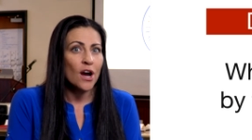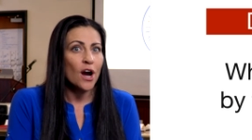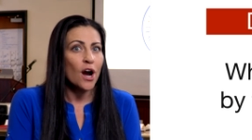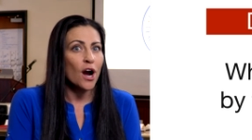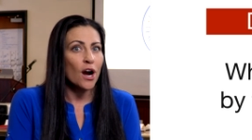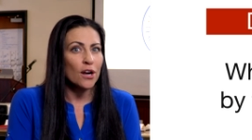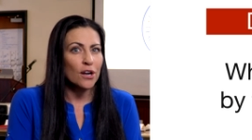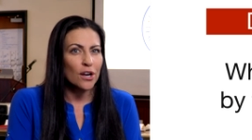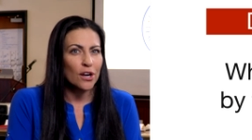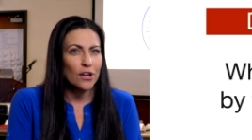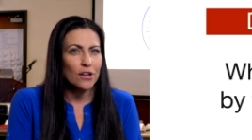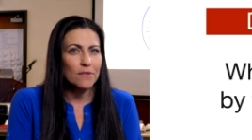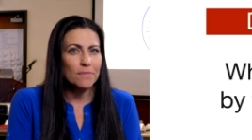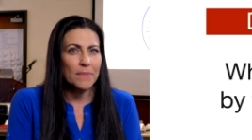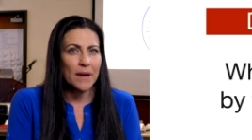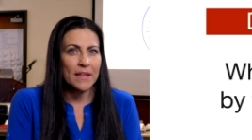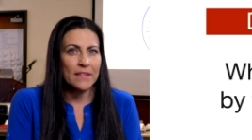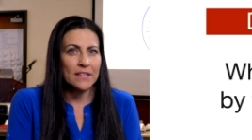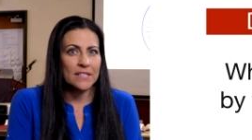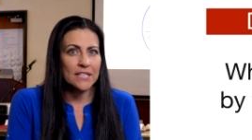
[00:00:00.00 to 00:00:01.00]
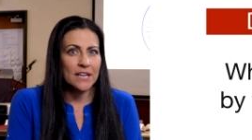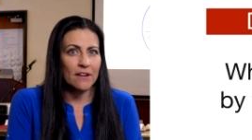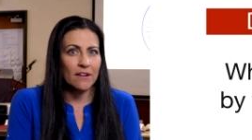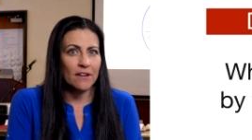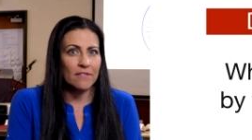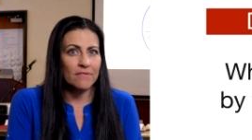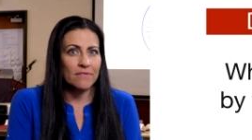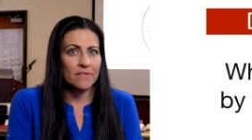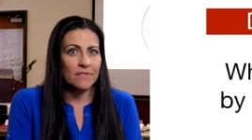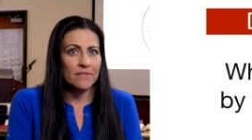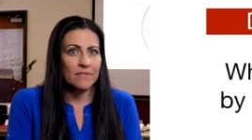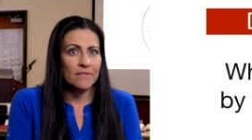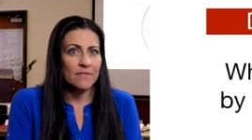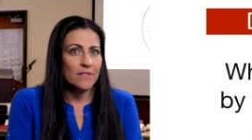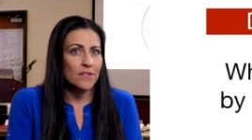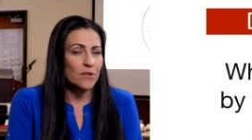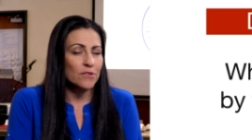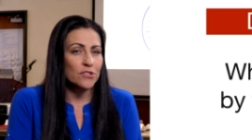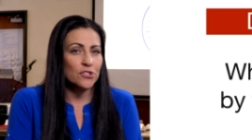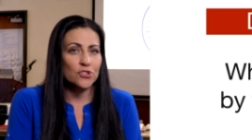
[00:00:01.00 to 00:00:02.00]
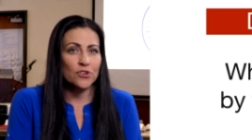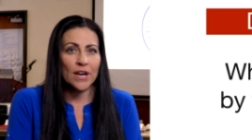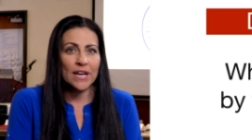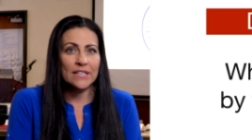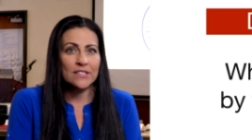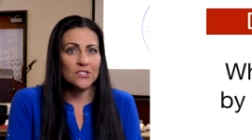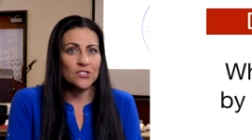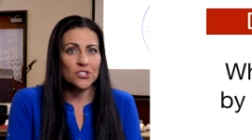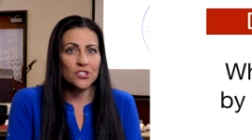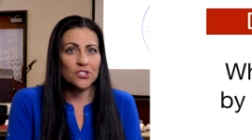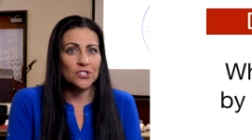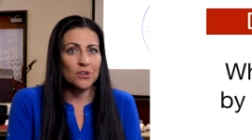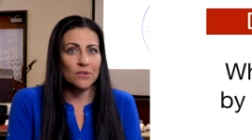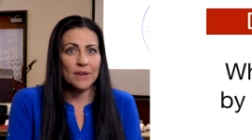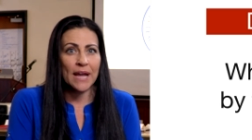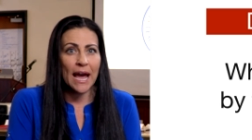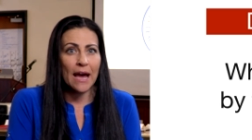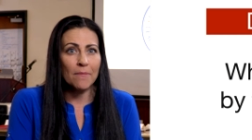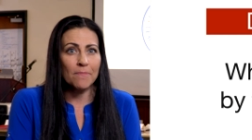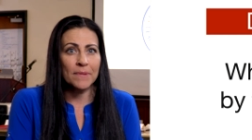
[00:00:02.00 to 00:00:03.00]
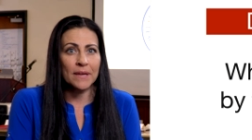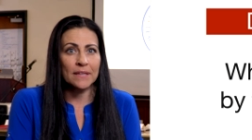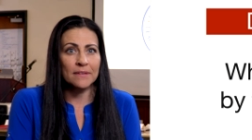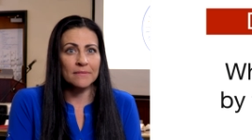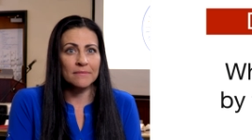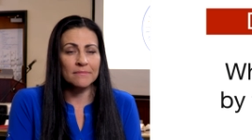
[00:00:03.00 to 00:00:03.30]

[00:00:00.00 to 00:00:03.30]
are hurt by the tariff. Those trades just don't happen.